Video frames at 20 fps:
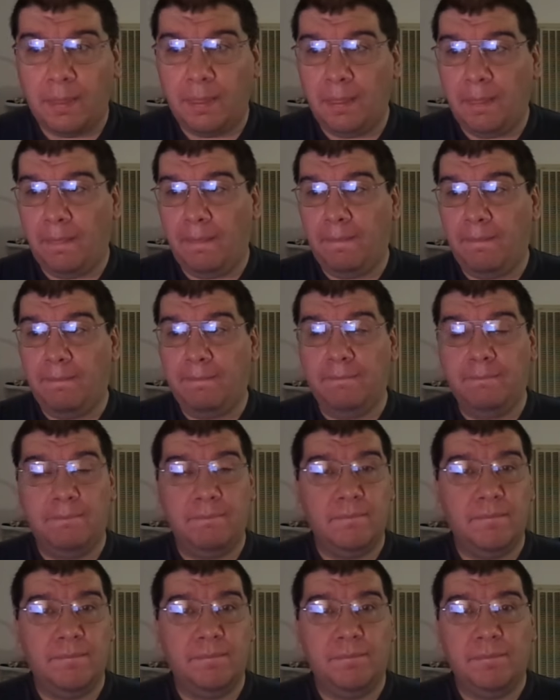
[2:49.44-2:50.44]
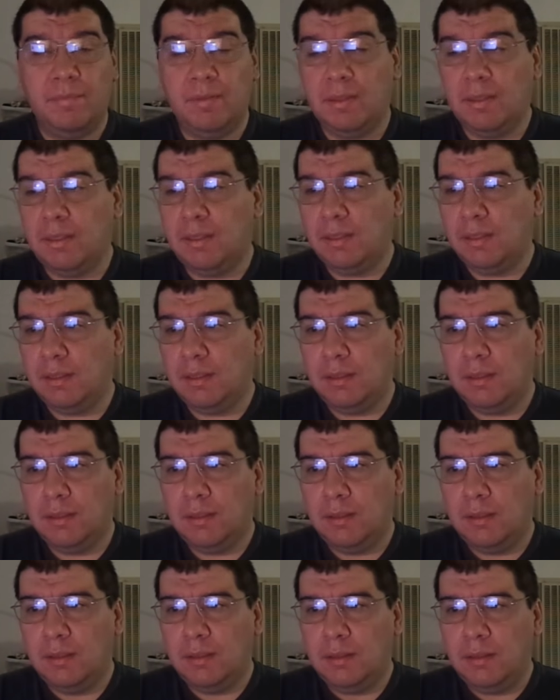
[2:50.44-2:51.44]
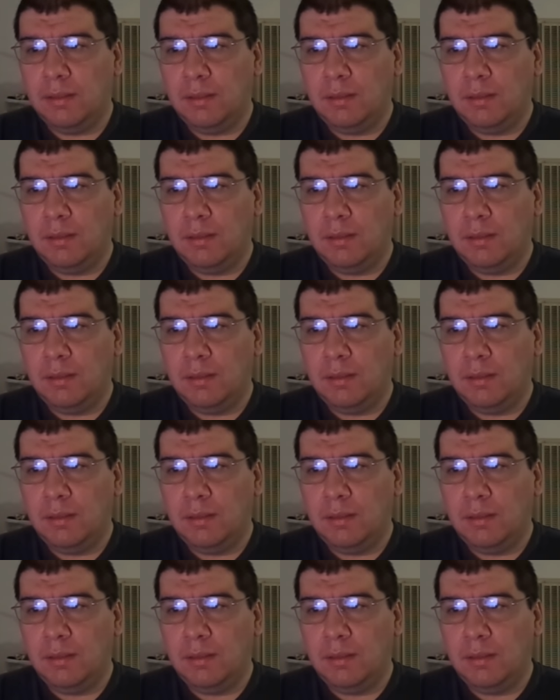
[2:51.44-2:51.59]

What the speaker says: (silence)